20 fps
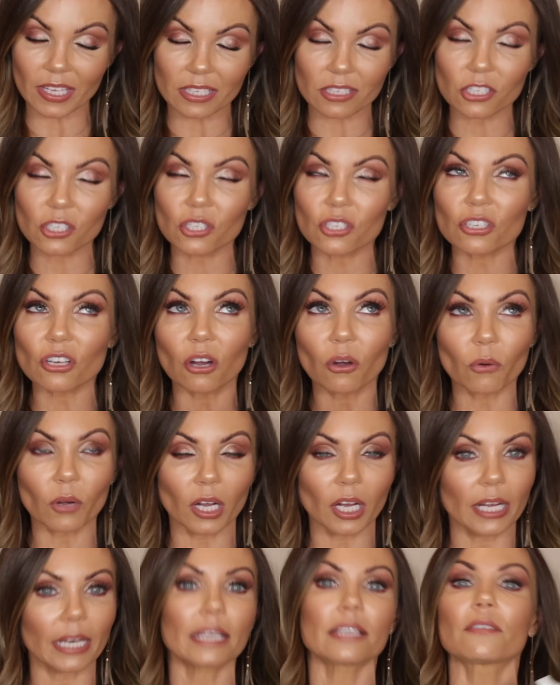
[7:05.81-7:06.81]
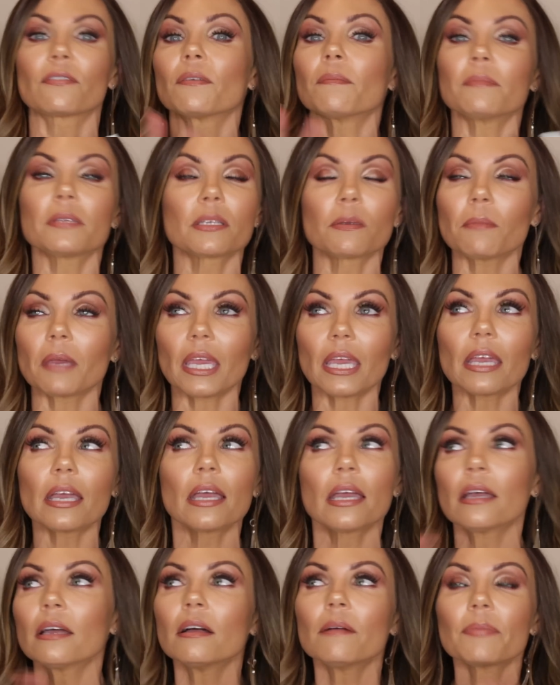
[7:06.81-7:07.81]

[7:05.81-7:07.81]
It's so good. It, to, to me,